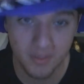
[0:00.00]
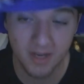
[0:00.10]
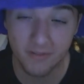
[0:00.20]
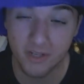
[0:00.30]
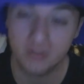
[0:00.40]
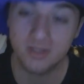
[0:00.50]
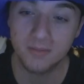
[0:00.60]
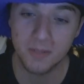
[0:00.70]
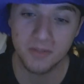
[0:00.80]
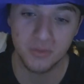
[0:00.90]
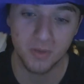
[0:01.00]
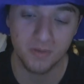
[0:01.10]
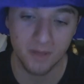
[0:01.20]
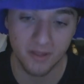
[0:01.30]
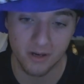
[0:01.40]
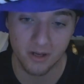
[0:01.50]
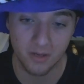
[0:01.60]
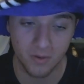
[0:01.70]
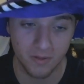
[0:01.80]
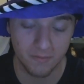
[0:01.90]
make a video sometime this week for my theory
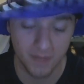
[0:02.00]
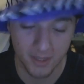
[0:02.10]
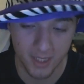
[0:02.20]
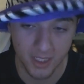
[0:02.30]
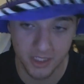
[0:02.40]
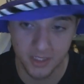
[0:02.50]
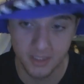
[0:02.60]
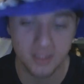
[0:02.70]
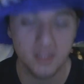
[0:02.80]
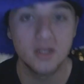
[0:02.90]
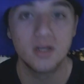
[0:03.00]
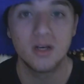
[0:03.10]
on where the fuck Itachi is.